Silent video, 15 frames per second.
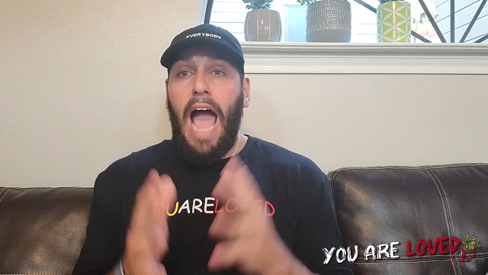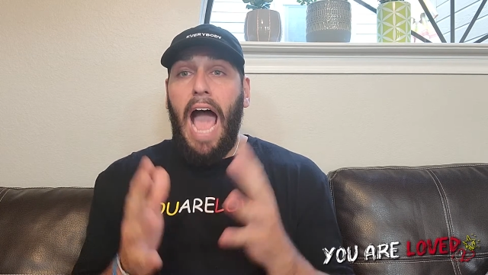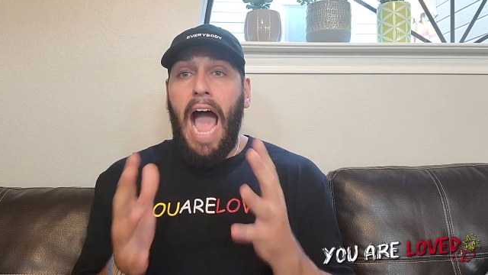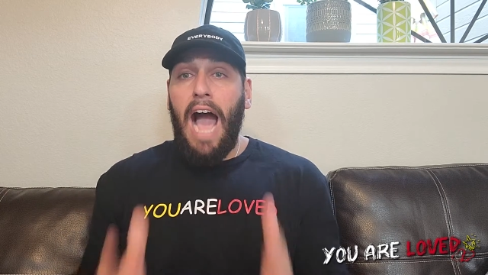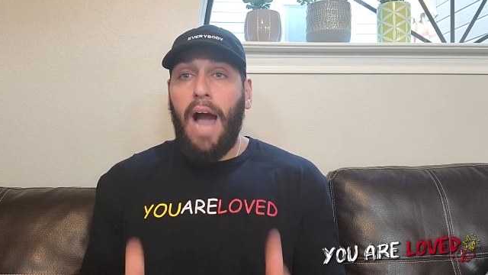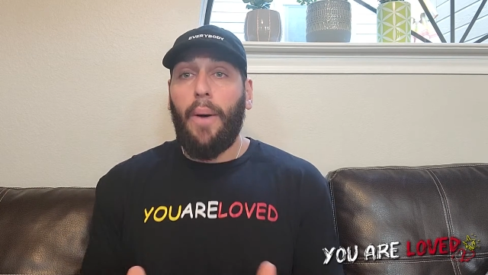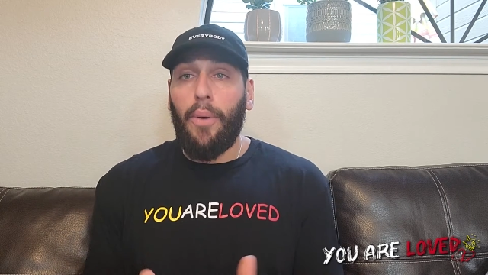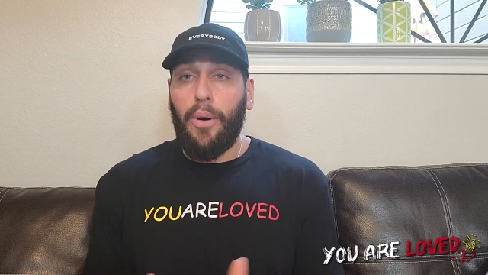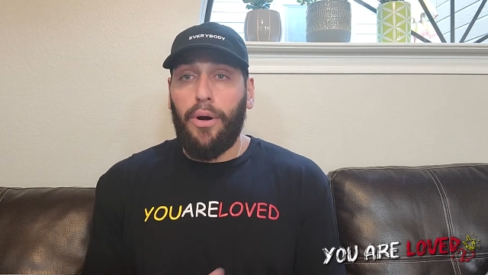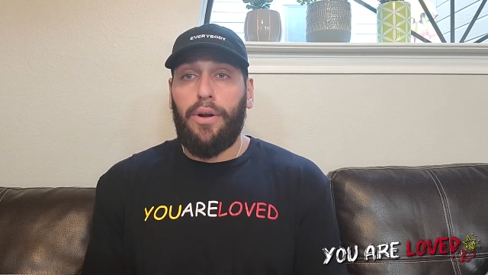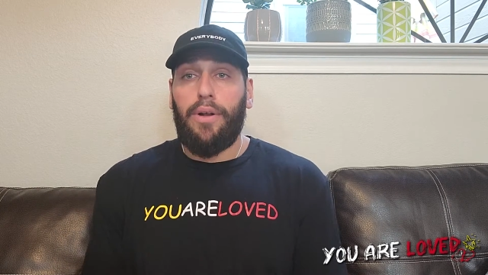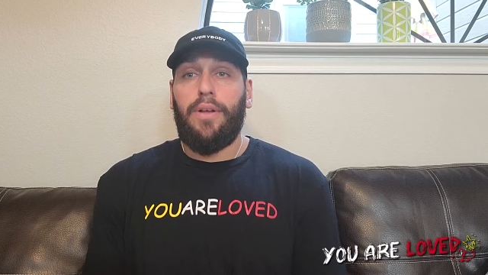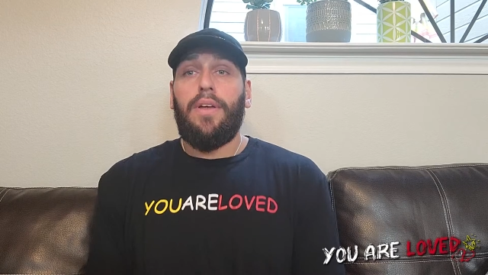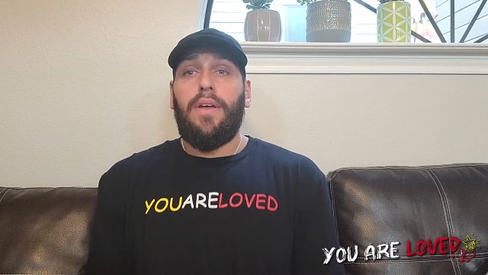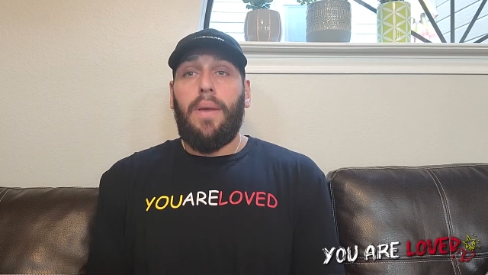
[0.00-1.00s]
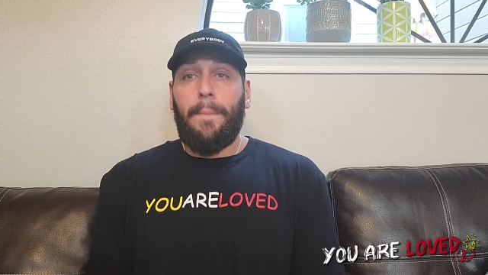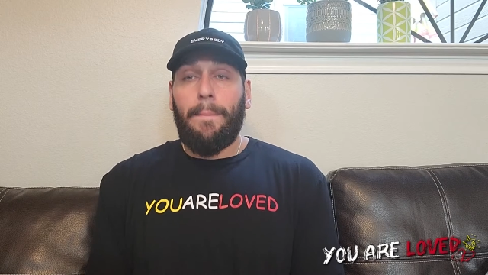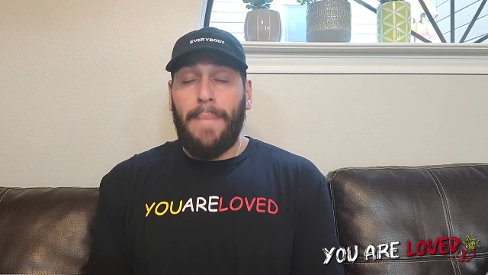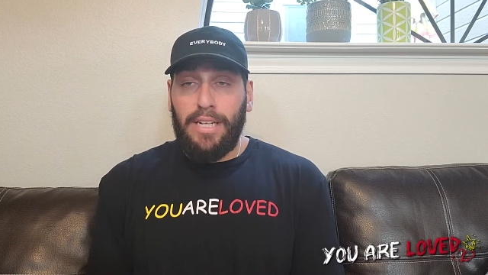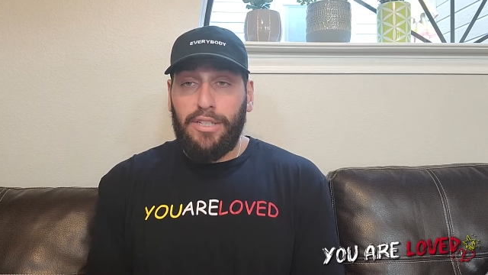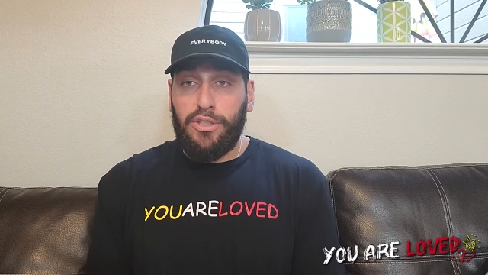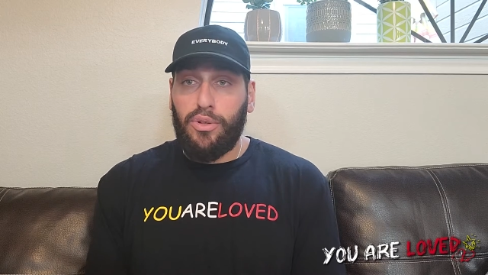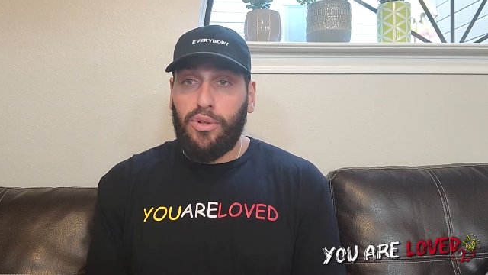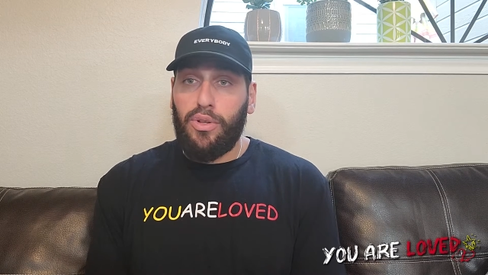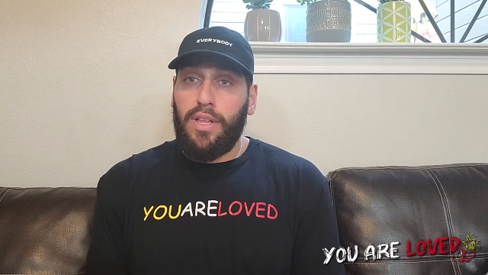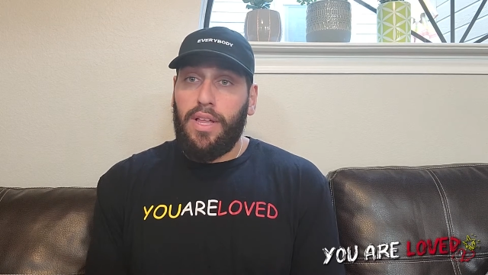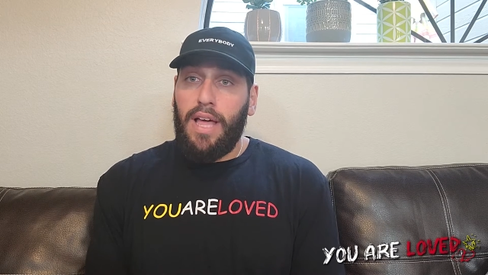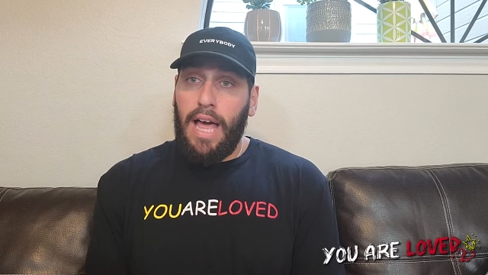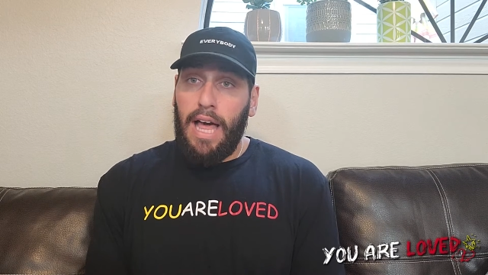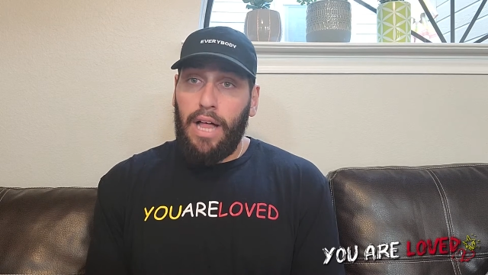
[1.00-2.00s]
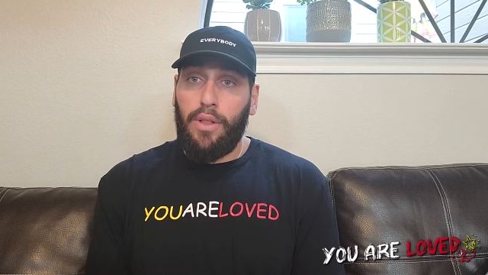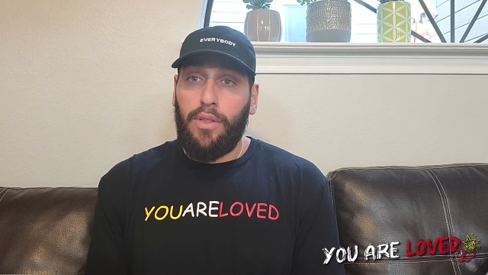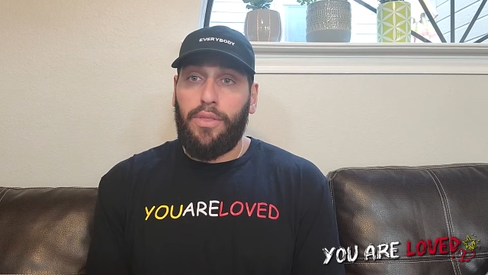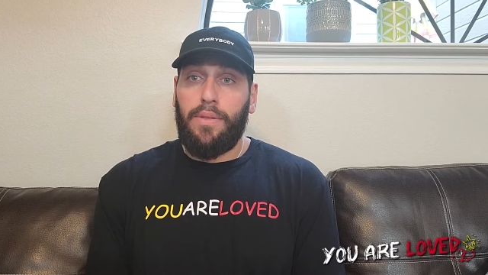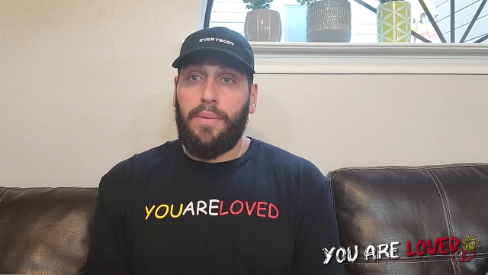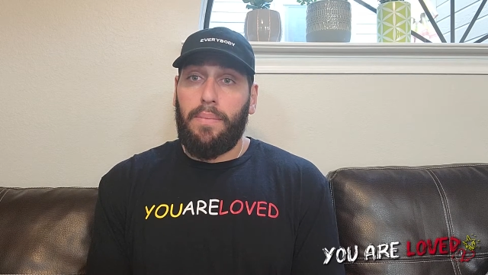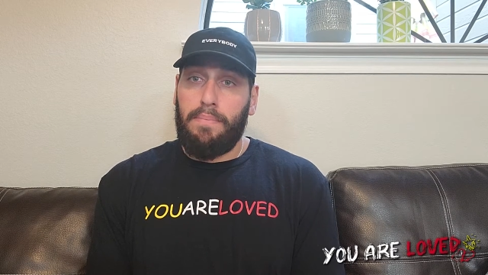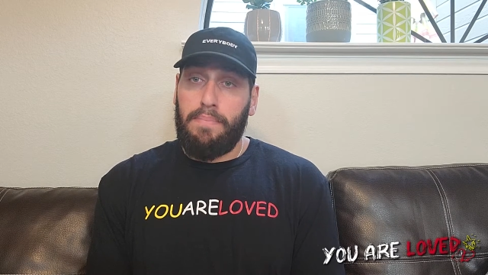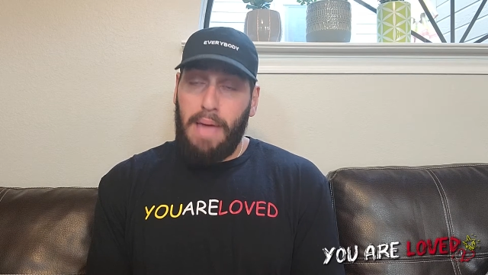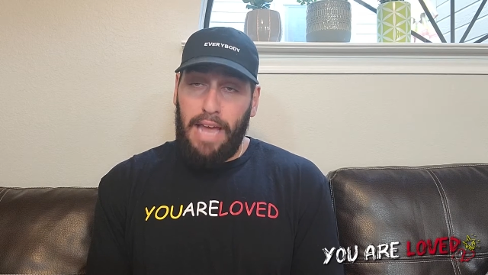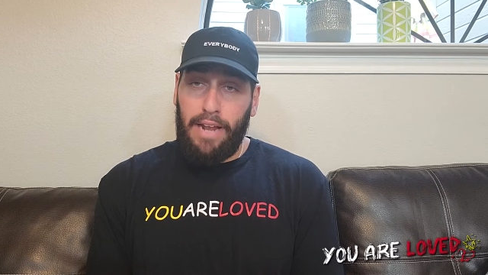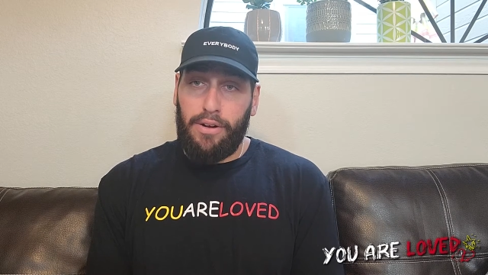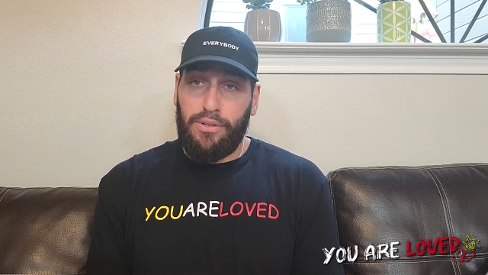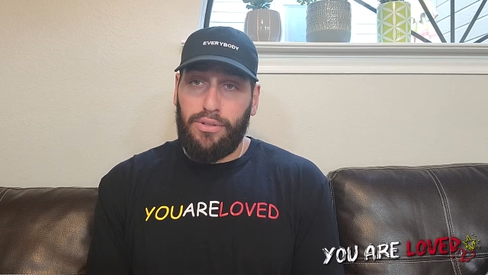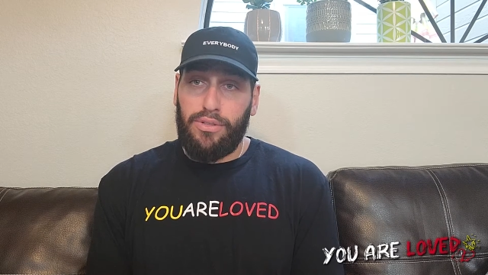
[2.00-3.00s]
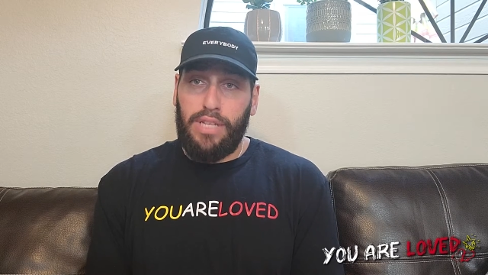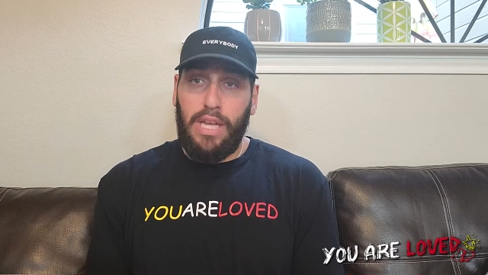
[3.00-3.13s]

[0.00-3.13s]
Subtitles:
Our mental health matters.